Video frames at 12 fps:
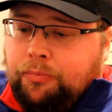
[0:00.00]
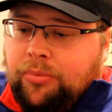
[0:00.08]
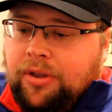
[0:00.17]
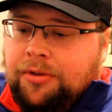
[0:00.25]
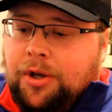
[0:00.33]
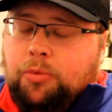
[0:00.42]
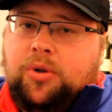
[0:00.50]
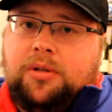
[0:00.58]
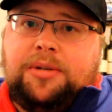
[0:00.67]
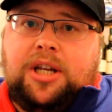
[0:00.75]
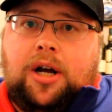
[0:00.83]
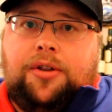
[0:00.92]
There
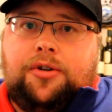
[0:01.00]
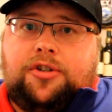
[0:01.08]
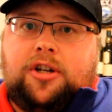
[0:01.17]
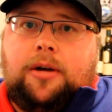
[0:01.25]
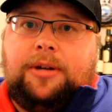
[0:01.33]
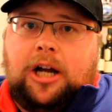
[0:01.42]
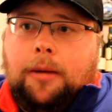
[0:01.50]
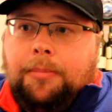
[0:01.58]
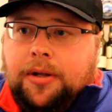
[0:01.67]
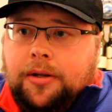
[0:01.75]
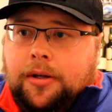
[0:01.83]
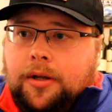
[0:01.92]
will be others coming
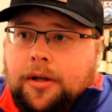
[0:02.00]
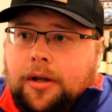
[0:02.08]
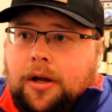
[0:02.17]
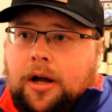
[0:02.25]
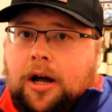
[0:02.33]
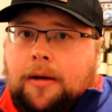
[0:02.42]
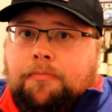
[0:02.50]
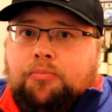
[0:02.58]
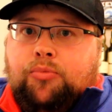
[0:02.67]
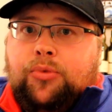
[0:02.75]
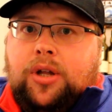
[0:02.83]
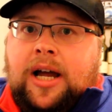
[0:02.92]
up.
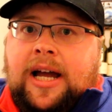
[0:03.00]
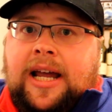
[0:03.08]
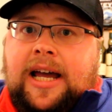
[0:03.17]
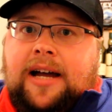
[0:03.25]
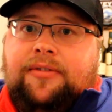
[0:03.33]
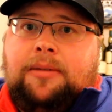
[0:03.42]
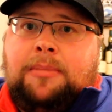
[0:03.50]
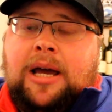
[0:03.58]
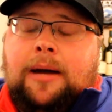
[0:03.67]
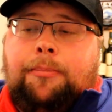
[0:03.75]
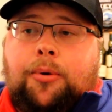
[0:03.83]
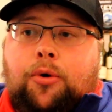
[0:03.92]
I have a
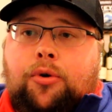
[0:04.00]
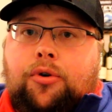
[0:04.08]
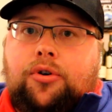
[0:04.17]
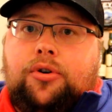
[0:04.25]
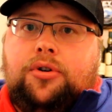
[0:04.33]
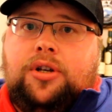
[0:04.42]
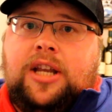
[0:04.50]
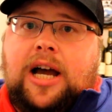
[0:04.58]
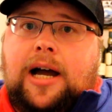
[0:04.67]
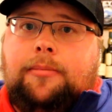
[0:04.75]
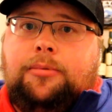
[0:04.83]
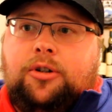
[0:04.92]
Matt Porter
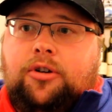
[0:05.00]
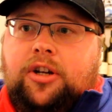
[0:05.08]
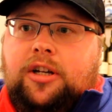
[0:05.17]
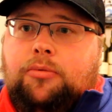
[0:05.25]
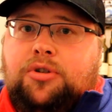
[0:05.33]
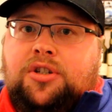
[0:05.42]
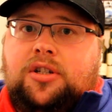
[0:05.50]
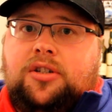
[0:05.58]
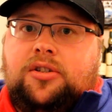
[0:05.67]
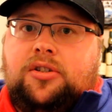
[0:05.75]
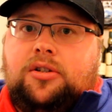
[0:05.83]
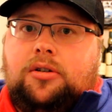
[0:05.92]
Knob Creek, which
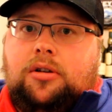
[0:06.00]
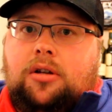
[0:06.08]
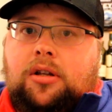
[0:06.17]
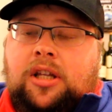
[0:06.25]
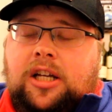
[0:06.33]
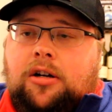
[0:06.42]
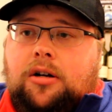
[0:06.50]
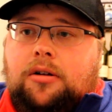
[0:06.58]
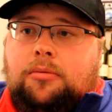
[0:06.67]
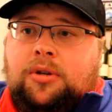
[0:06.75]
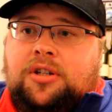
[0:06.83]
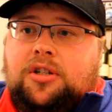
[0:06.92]

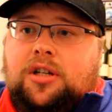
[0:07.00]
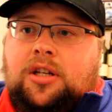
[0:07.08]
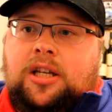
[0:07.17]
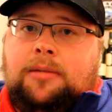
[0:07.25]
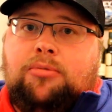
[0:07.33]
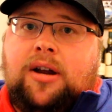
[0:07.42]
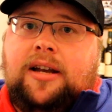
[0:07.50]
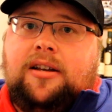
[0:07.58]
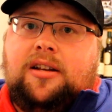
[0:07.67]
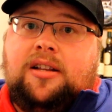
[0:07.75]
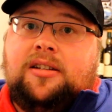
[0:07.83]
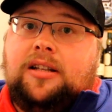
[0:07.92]
he
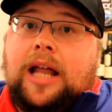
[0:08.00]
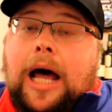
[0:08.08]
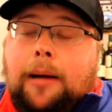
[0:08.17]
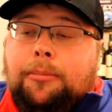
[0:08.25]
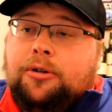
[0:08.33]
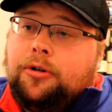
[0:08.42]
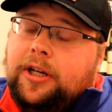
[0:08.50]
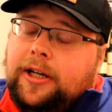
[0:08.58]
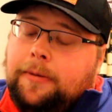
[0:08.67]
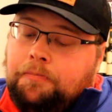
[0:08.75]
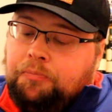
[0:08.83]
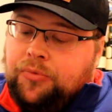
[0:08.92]
branded as Lob
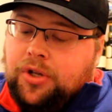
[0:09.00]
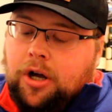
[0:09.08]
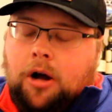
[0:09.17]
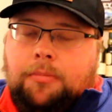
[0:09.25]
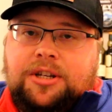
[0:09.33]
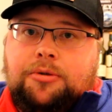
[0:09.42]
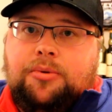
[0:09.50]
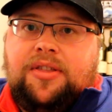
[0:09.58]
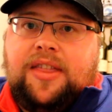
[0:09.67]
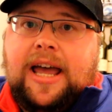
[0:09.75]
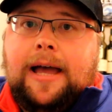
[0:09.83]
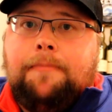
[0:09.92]
Creek. I'll be doing
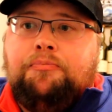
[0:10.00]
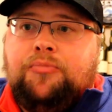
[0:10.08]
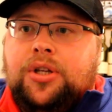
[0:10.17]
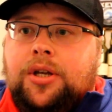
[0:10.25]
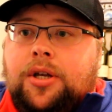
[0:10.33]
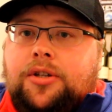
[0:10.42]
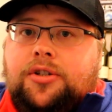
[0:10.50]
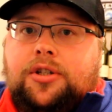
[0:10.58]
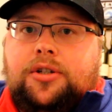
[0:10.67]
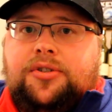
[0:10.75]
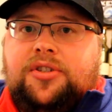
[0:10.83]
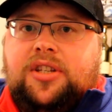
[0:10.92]
that. So
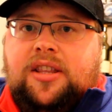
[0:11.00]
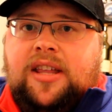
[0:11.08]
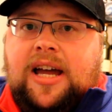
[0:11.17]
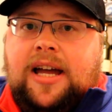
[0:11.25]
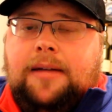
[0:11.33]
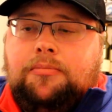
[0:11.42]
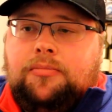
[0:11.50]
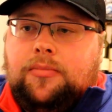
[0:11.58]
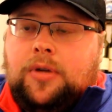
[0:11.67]
you'll see that.